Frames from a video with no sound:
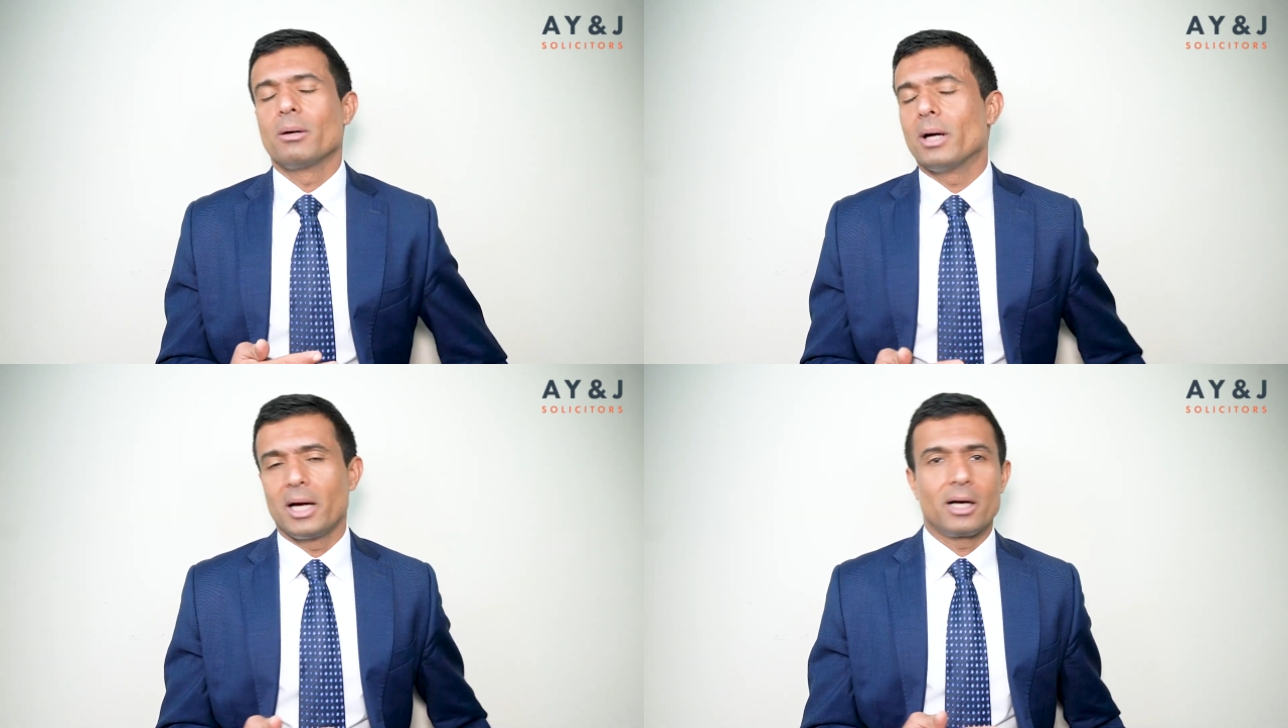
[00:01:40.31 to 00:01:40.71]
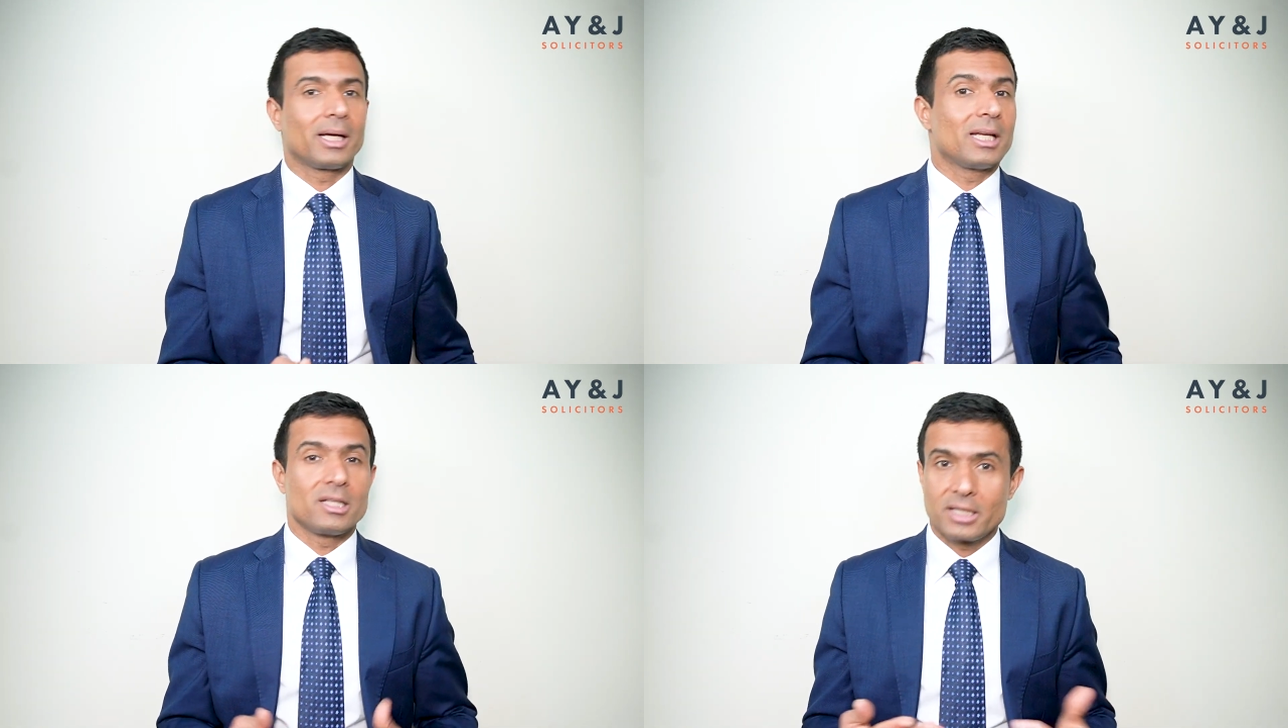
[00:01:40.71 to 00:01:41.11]

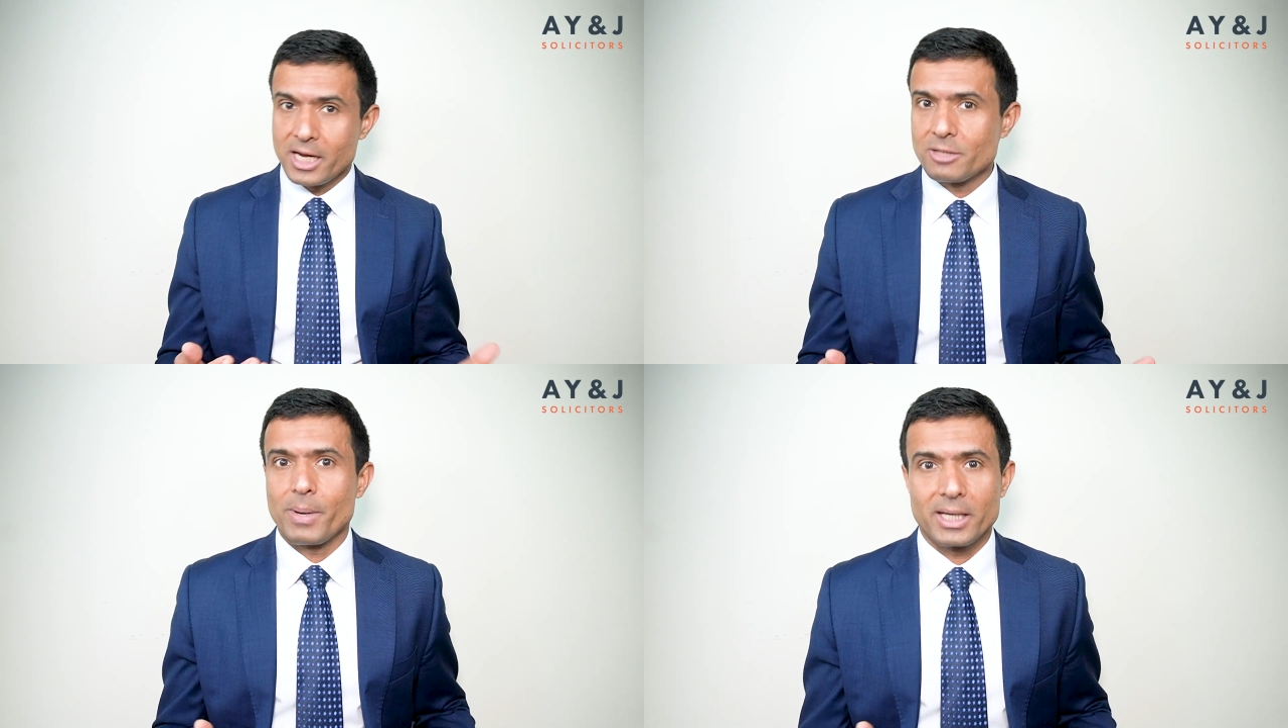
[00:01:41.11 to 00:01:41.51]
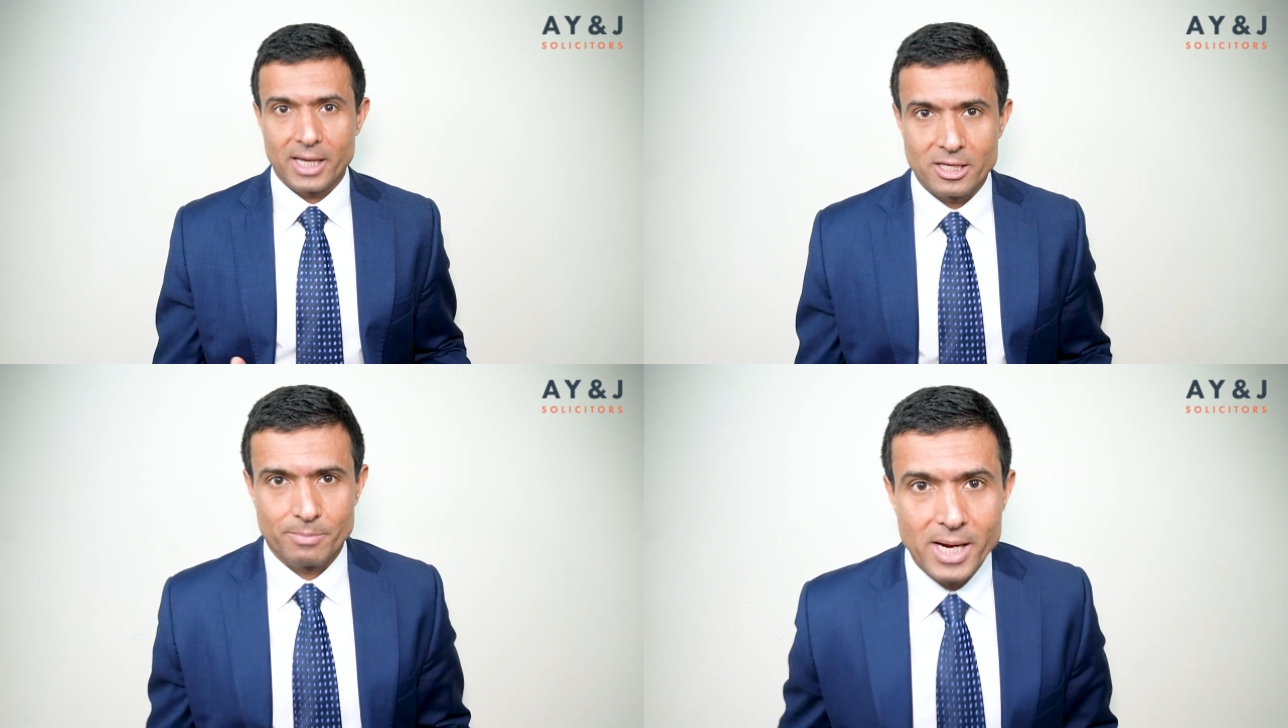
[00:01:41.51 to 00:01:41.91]
Again, it's case by
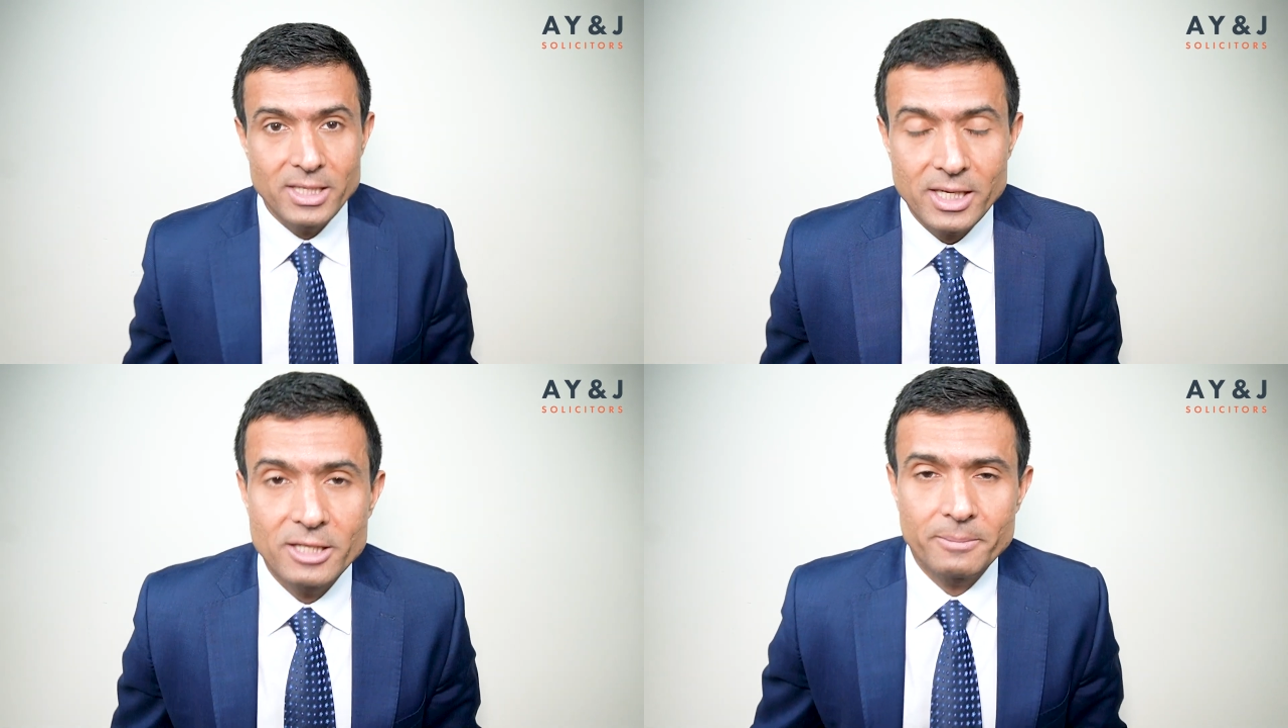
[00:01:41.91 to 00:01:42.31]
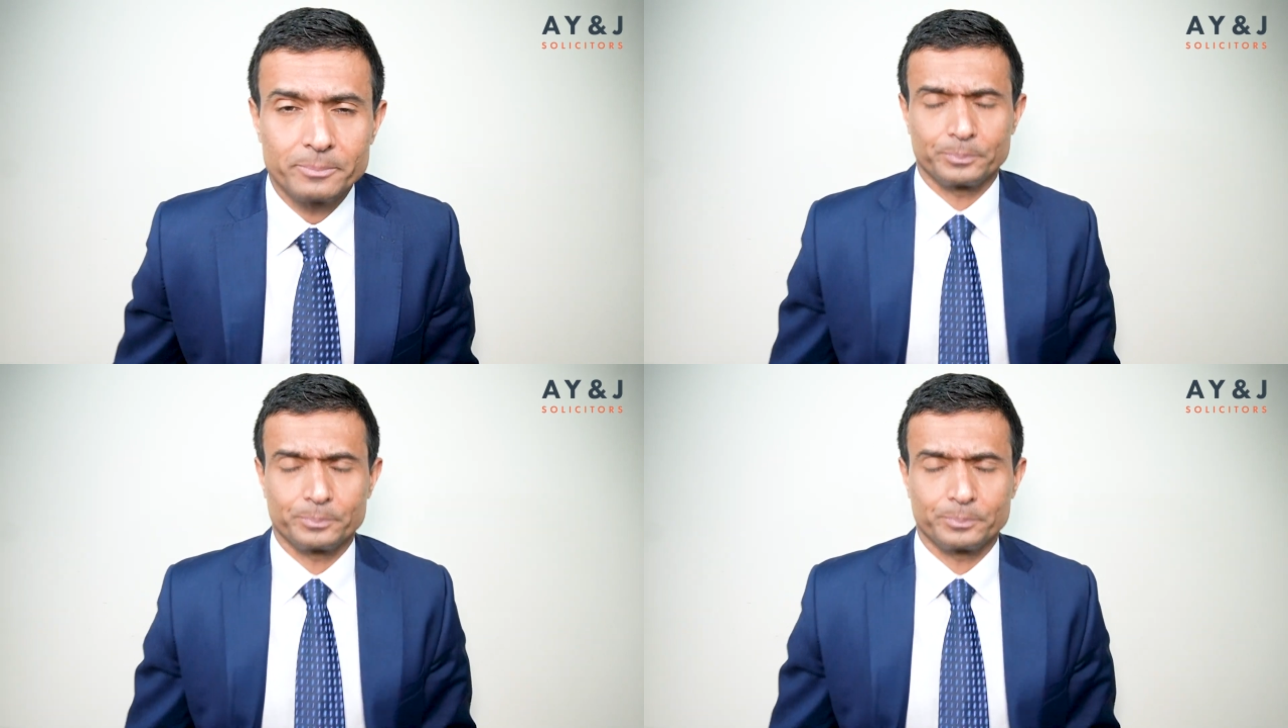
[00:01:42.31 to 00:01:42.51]
case basis,